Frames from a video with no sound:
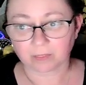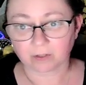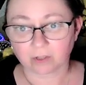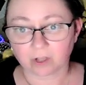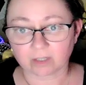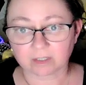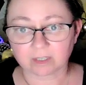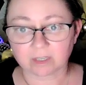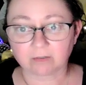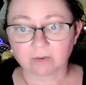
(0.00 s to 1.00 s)
The lost
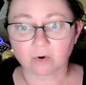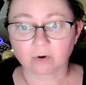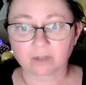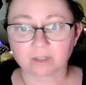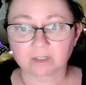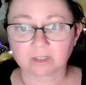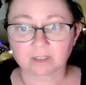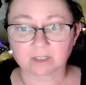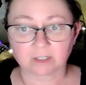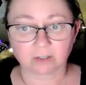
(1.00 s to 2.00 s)
Sea of Chorus is
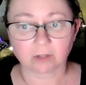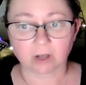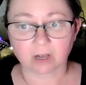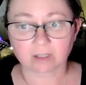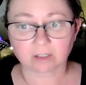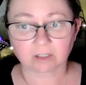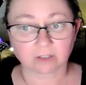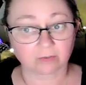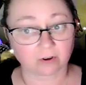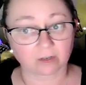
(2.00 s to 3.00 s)
still lost,
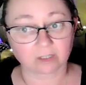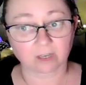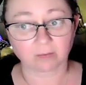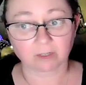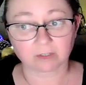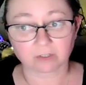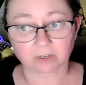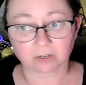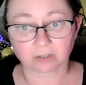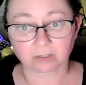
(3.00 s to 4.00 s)
as far as I'm
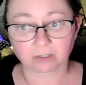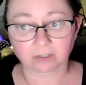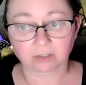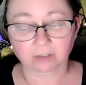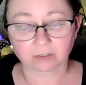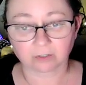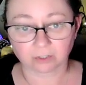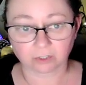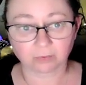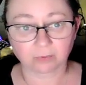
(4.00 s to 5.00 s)
concerned.
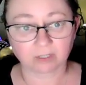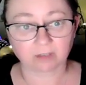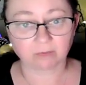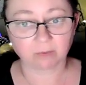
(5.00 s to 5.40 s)
Do you believe